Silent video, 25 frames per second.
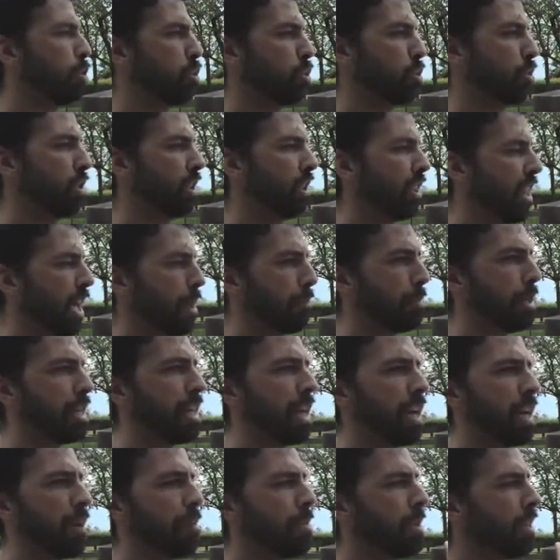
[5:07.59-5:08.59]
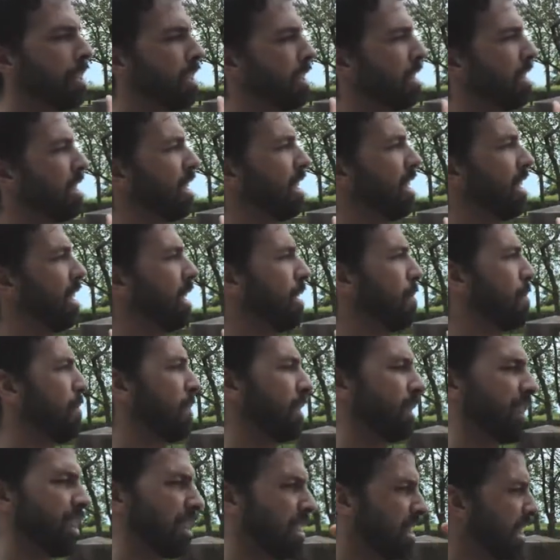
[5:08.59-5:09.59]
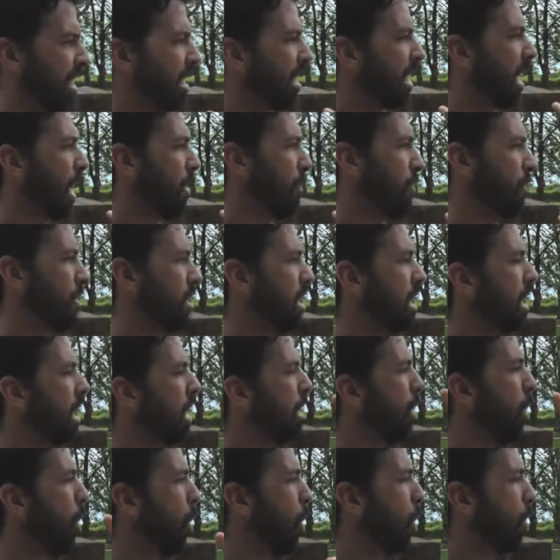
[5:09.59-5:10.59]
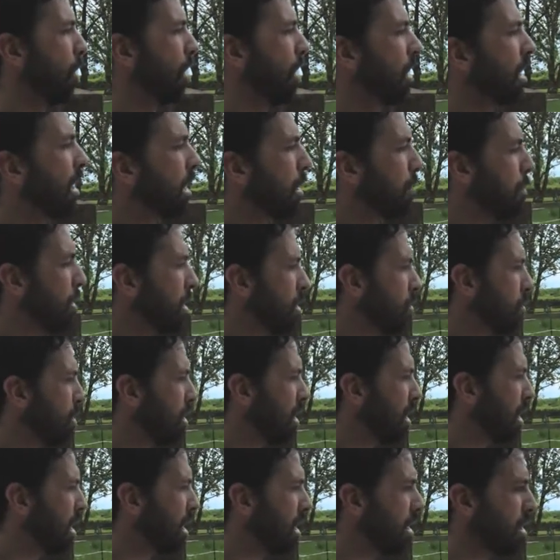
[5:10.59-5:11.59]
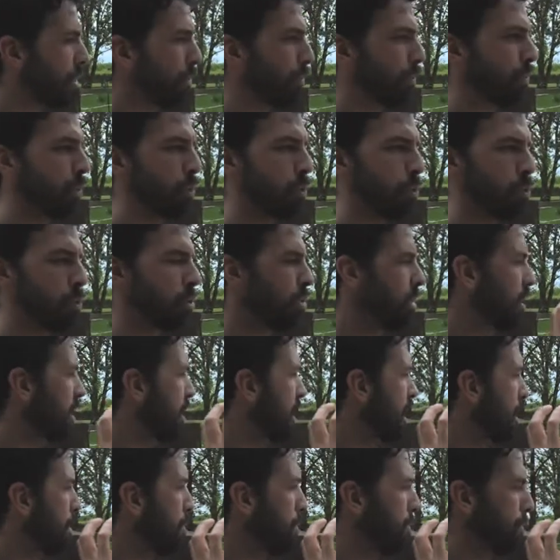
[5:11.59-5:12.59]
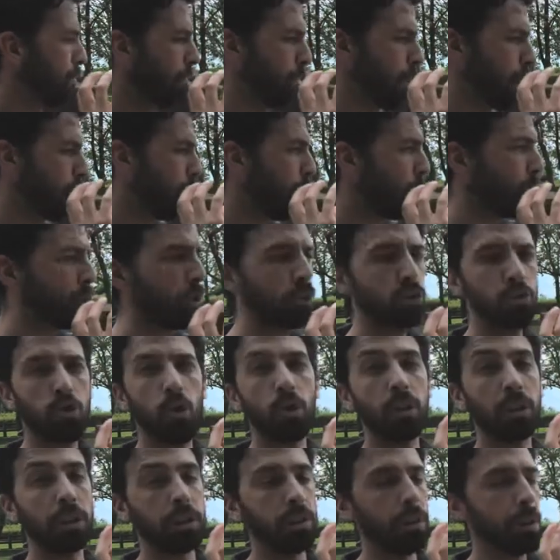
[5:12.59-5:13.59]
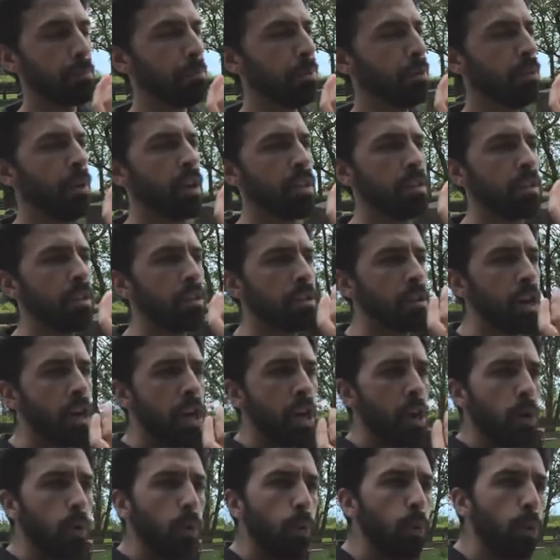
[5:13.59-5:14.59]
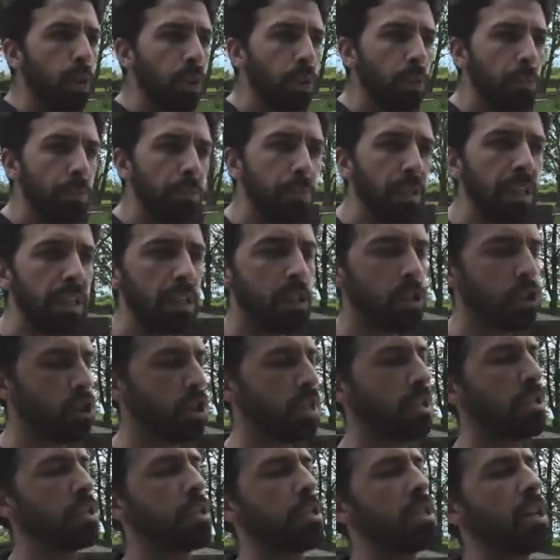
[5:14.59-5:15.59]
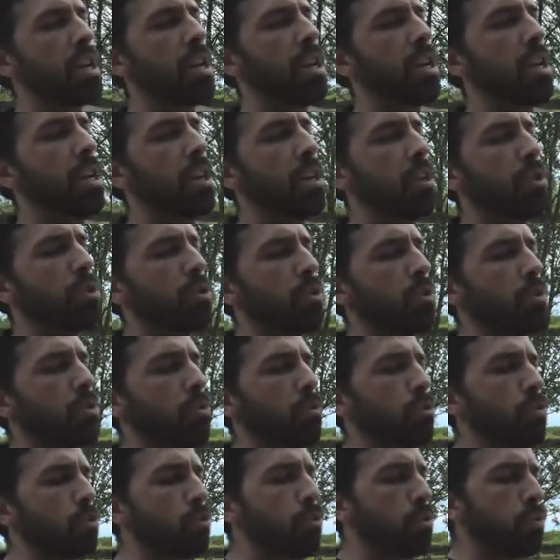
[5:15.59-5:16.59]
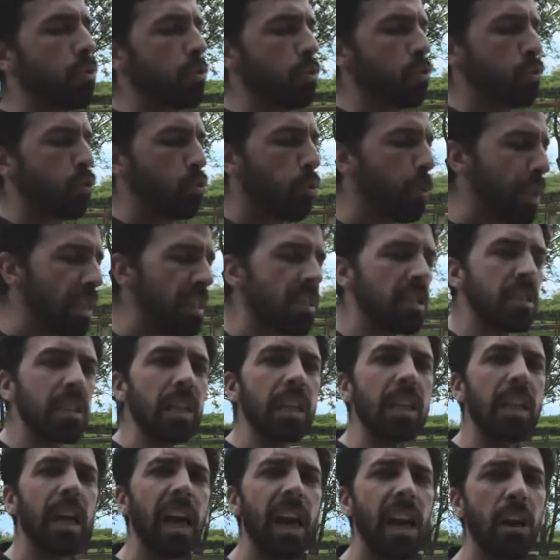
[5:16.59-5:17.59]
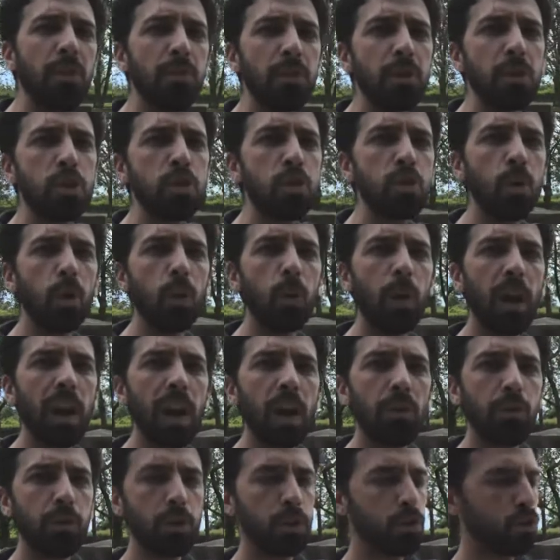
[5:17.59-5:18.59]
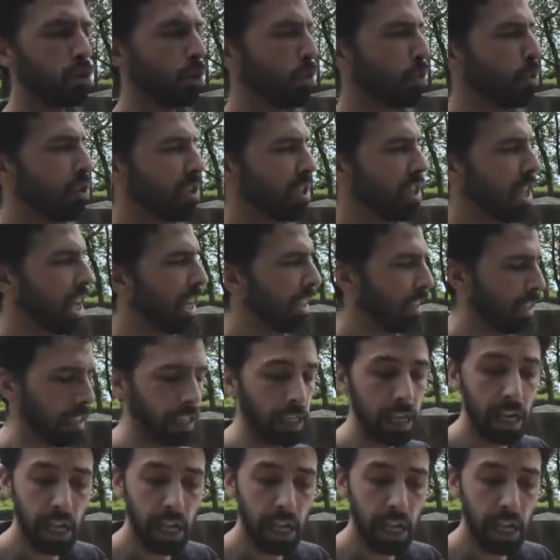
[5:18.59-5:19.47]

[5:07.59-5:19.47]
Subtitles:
So the lamina, the DVFT, all the ligaments within the foot, the podotrochlear apparatus will be just twisting ever so slightly,